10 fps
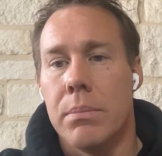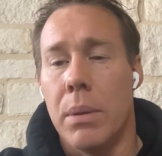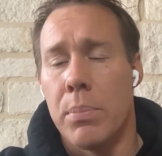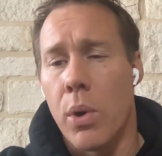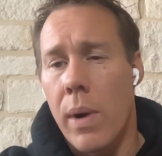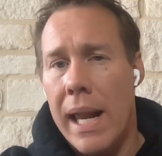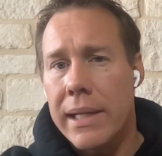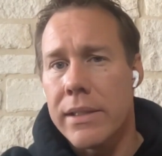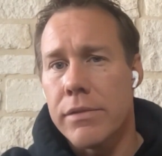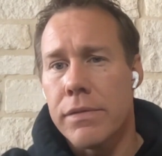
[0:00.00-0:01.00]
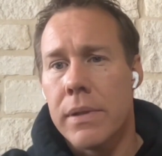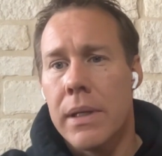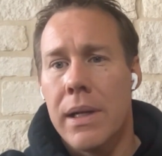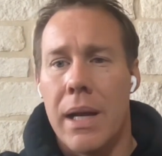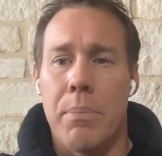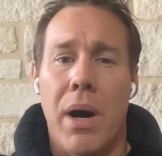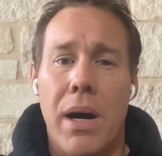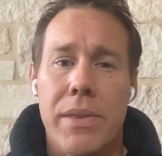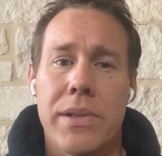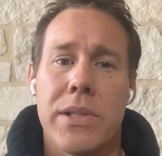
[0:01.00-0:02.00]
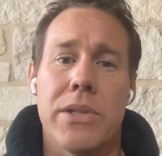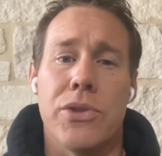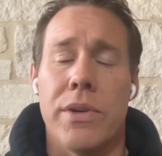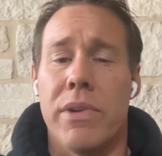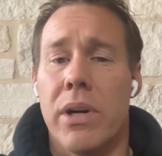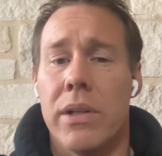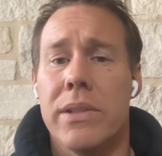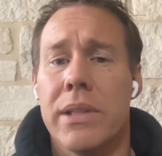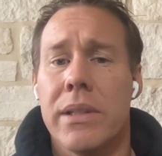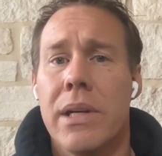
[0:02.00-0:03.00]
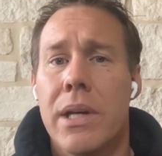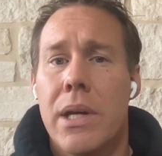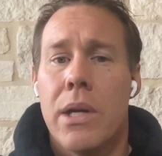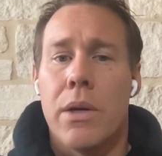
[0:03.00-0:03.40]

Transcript: but proactive, hypothesis driven hunting